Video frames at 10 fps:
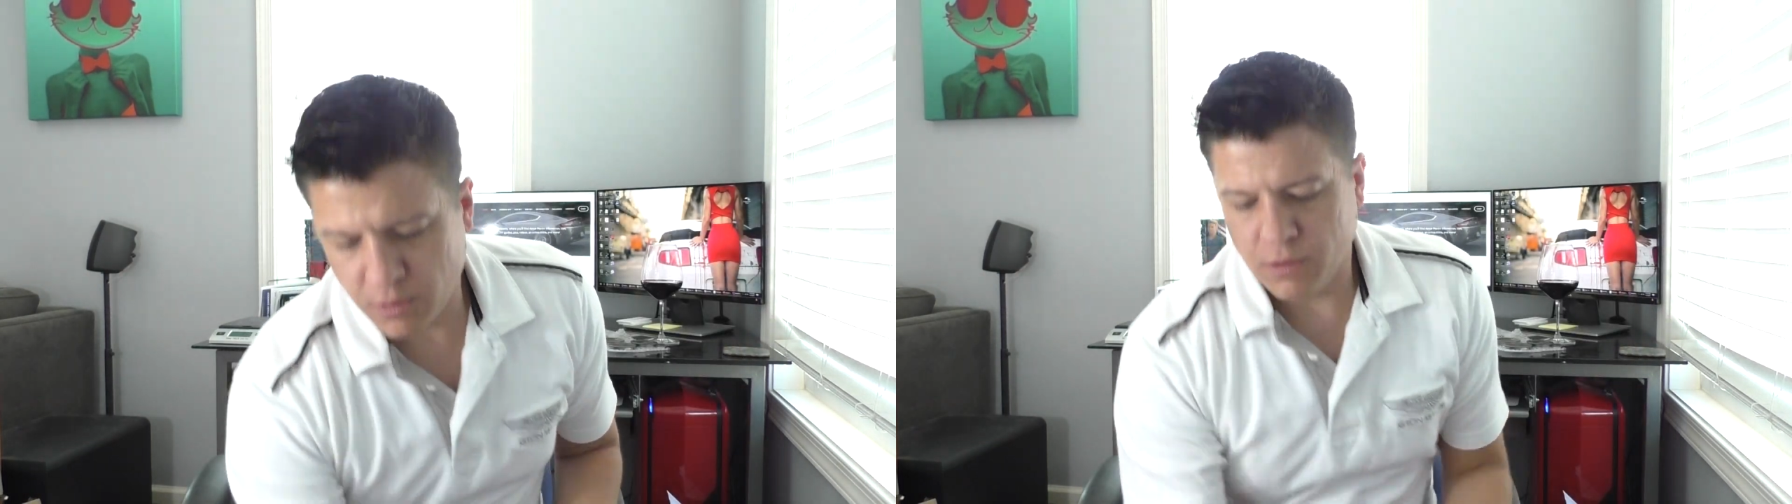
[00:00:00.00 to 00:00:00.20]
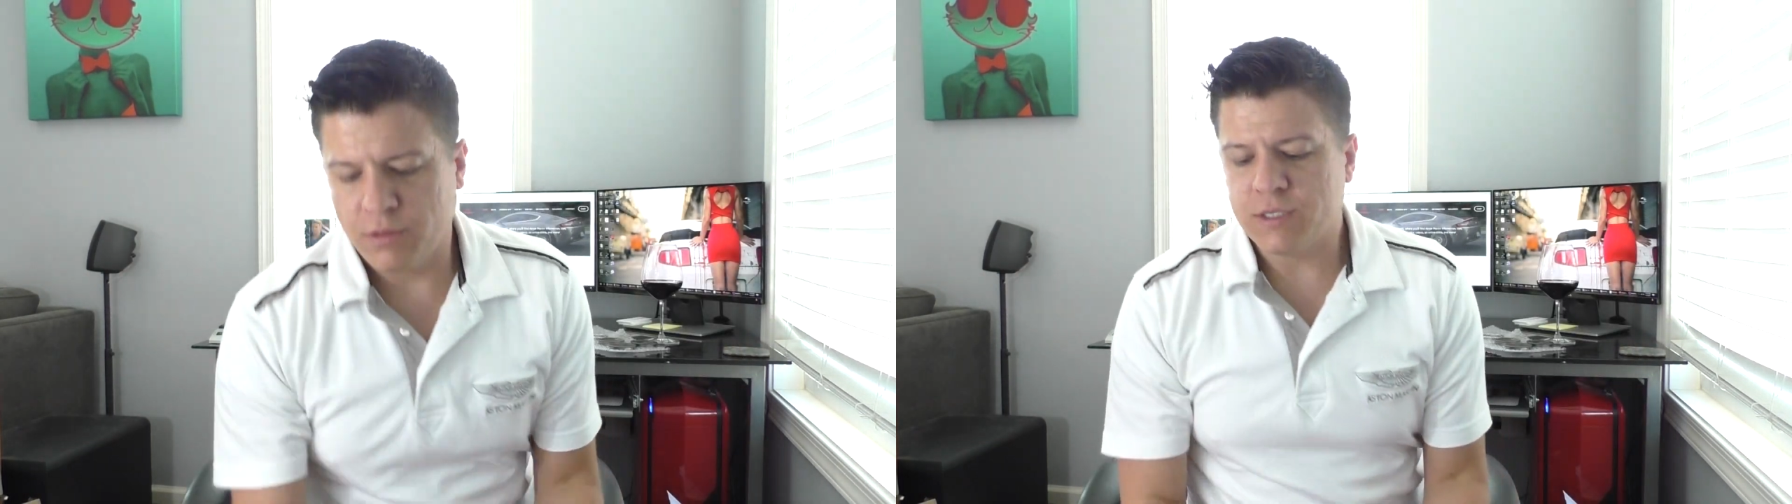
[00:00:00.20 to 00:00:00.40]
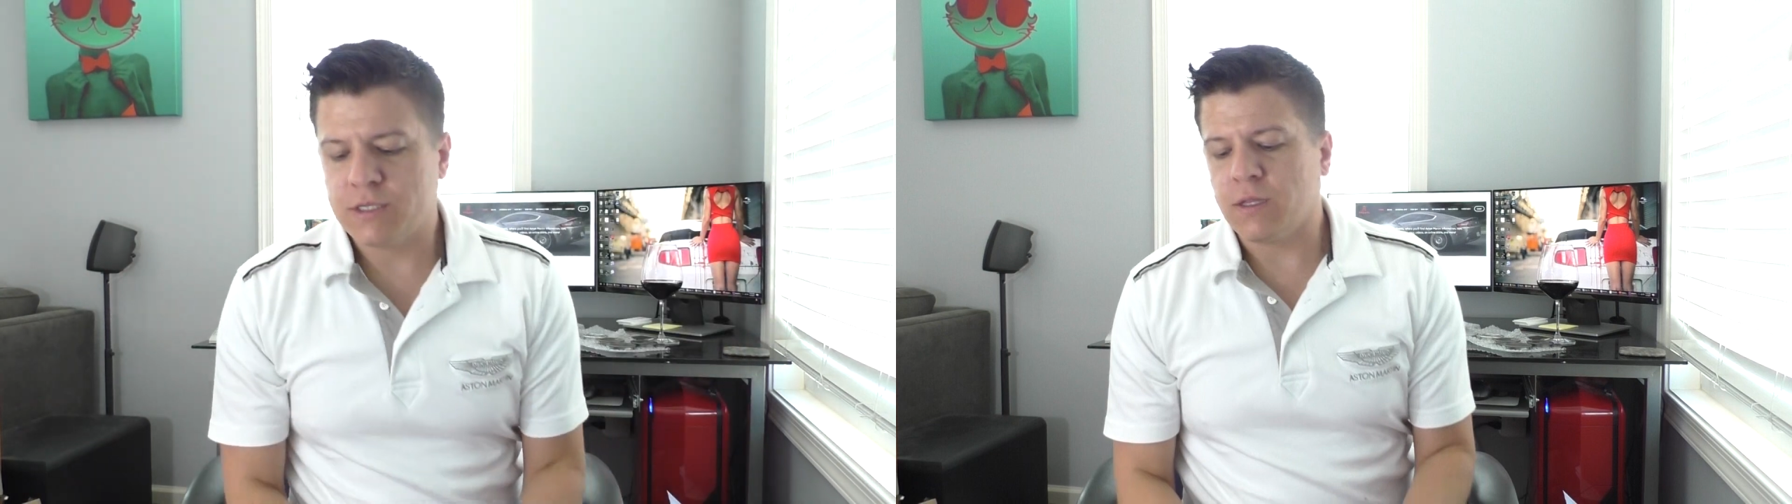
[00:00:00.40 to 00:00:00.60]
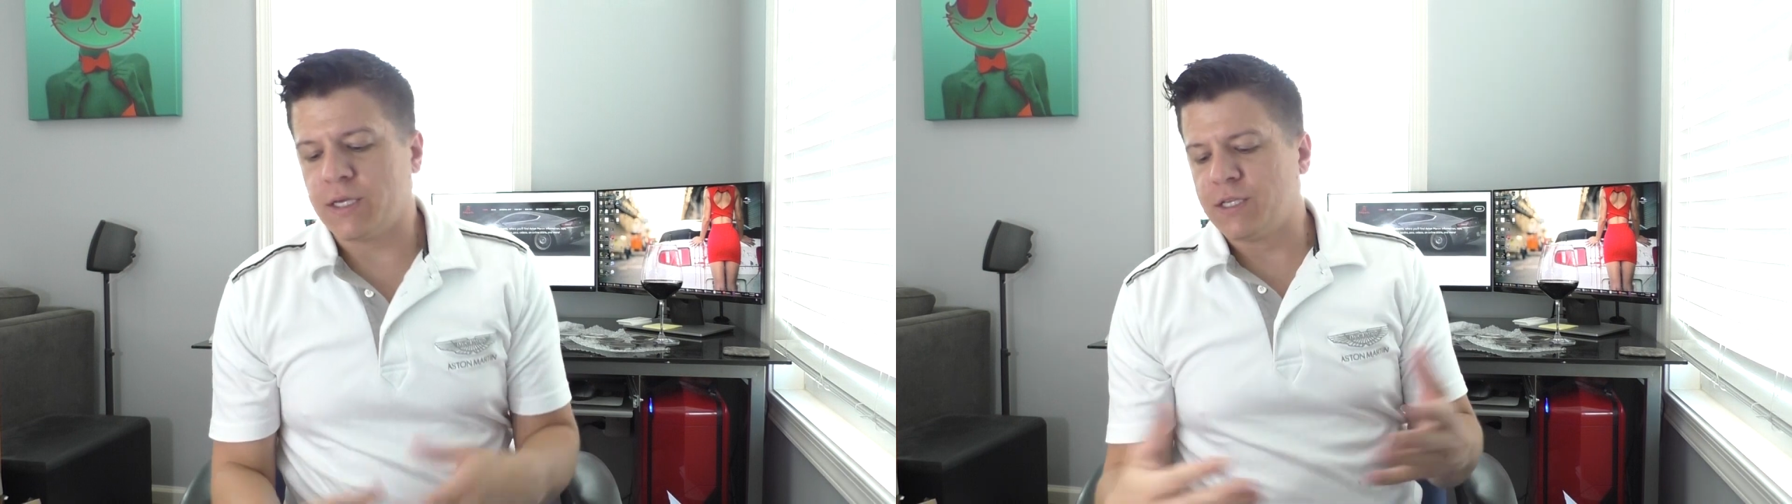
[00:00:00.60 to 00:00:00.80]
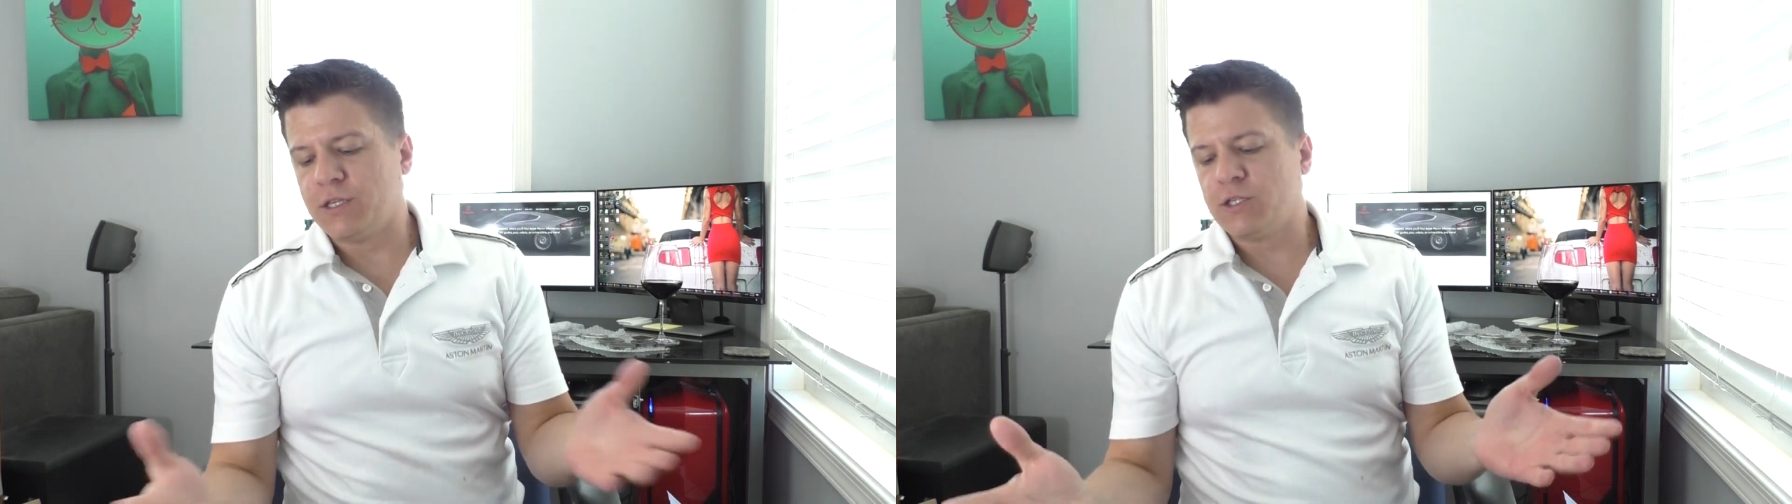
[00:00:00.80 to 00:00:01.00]
this, like
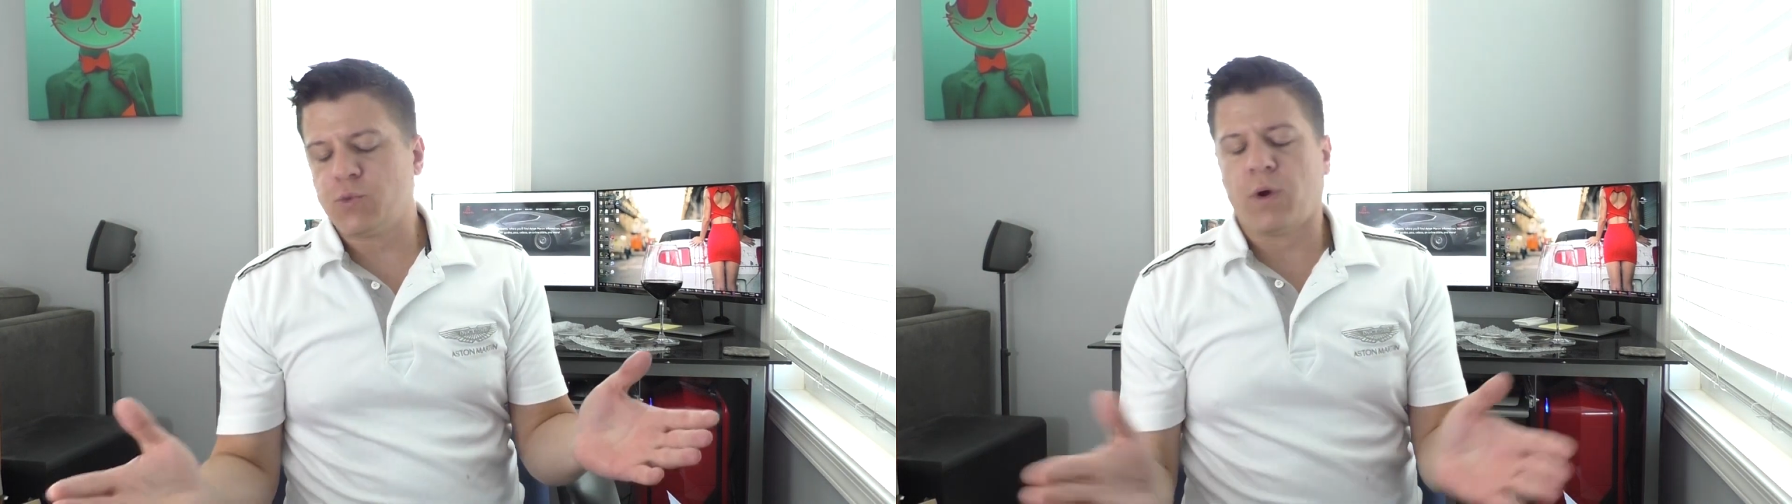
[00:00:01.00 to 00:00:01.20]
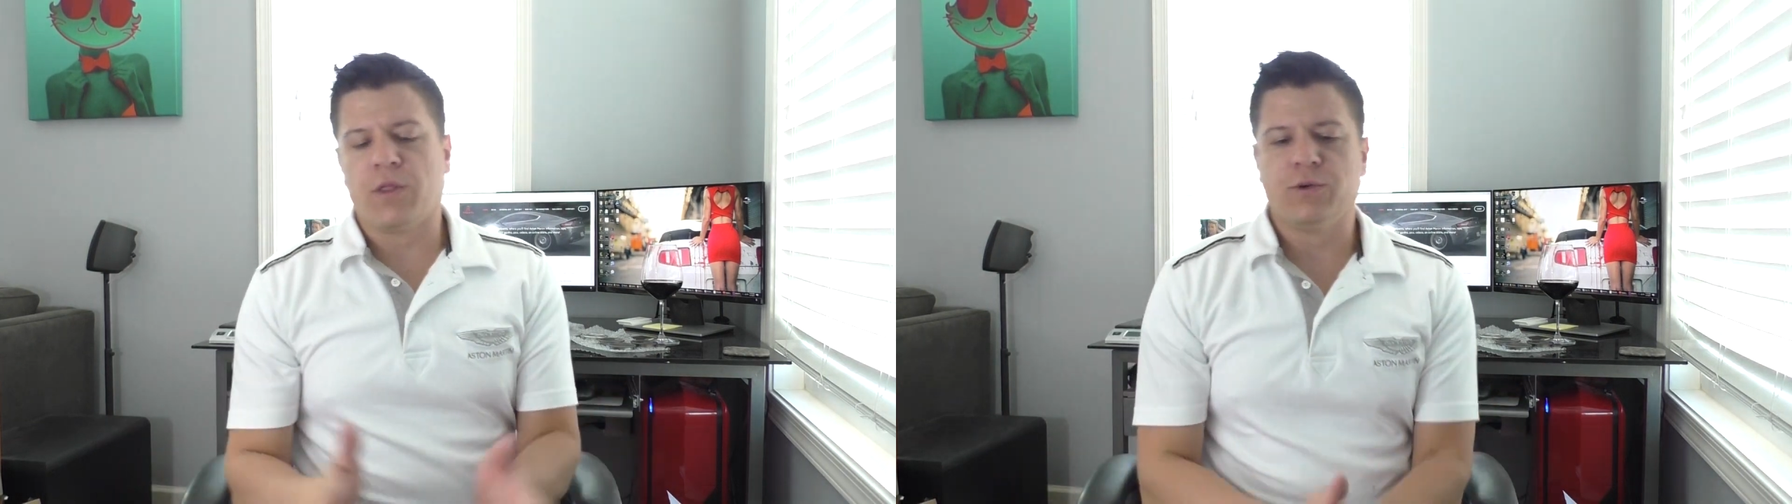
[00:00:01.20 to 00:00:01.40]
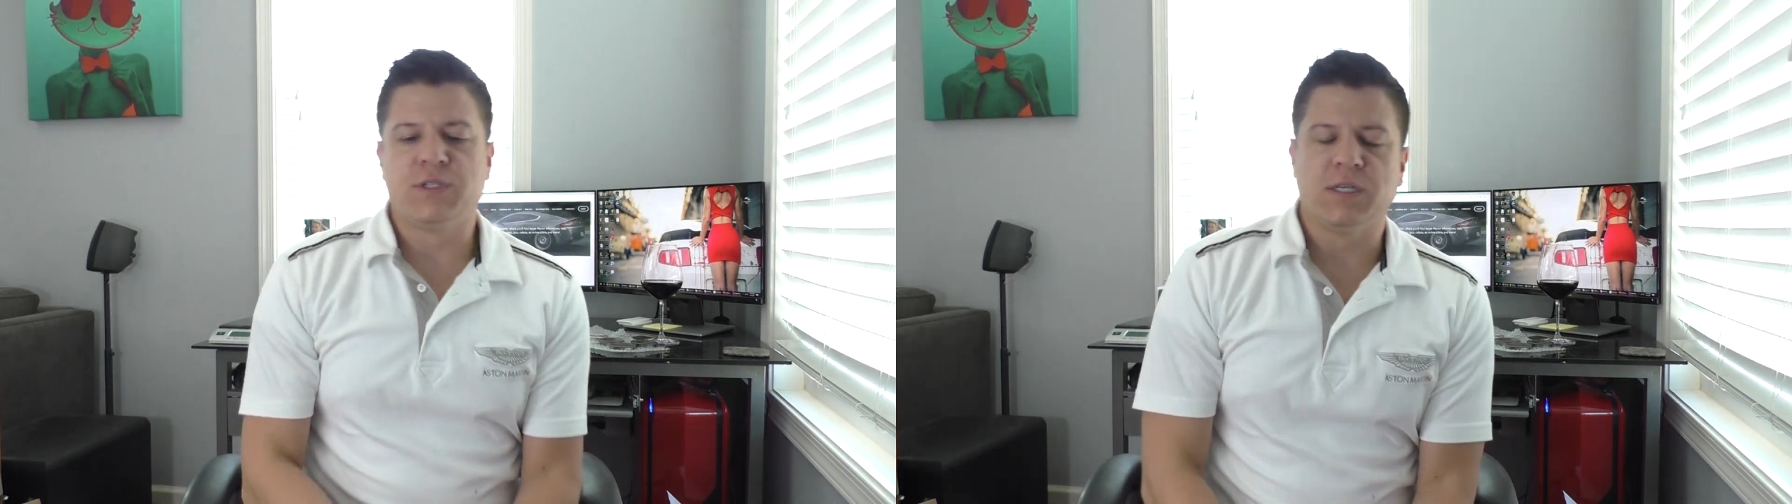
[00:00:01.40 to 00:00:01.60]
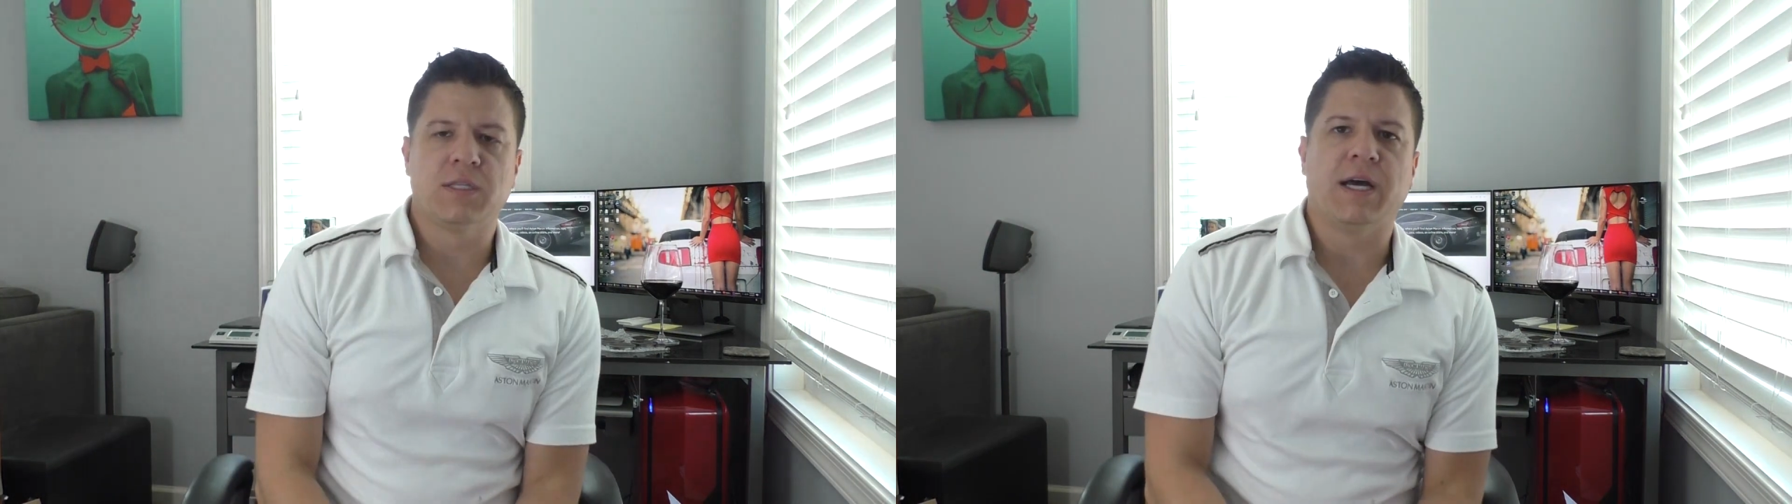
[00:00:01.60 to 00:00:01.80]
I said, this is one of those things